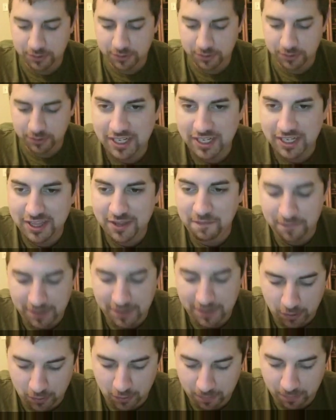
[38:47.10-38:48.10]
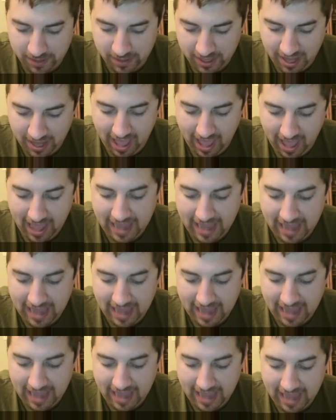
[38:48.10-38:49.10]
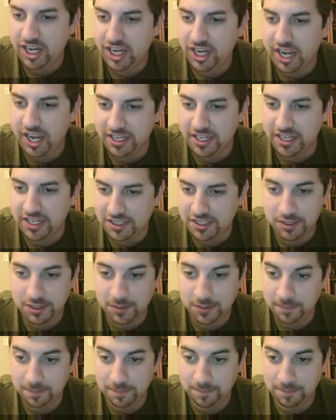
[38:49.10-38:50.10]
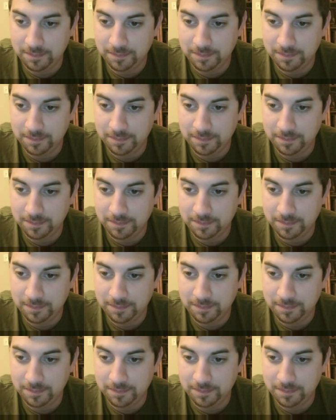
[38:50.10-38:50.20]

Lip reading: directed the film Haitian Nights.